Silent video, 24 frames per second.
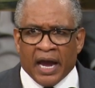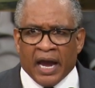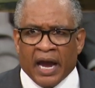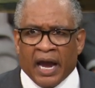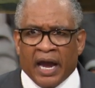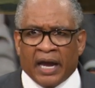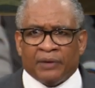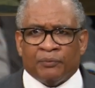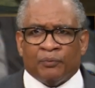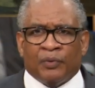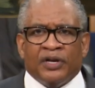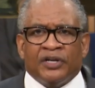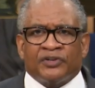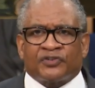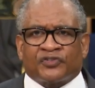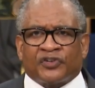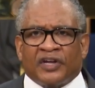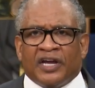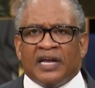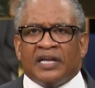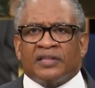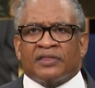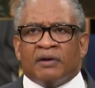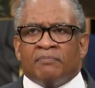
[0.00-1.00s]
And we
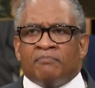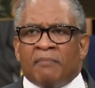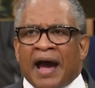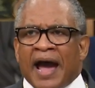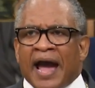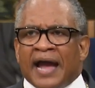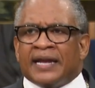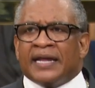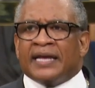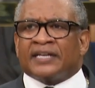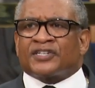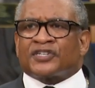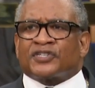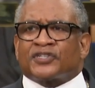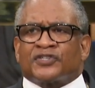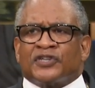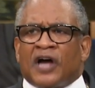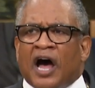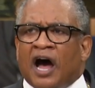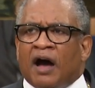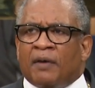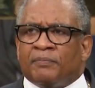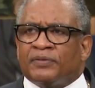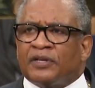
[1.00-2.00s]
see the mighty
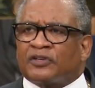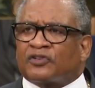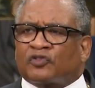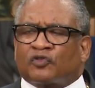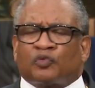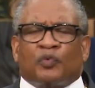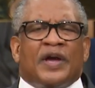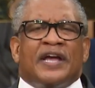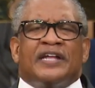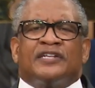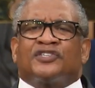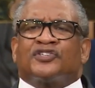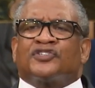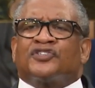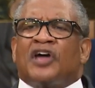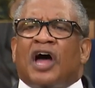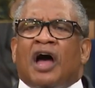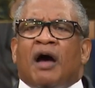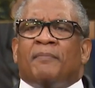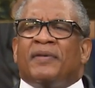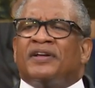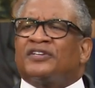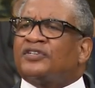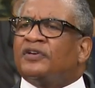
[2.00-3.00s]
psalm, the sweet
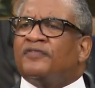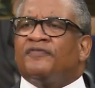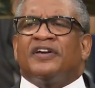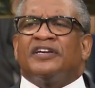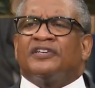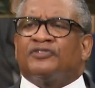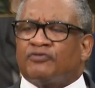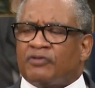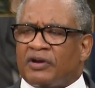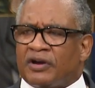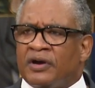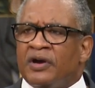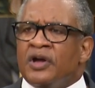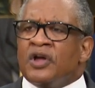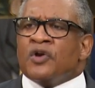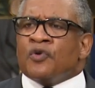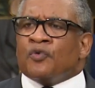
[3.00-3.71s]
psalmist of Israel.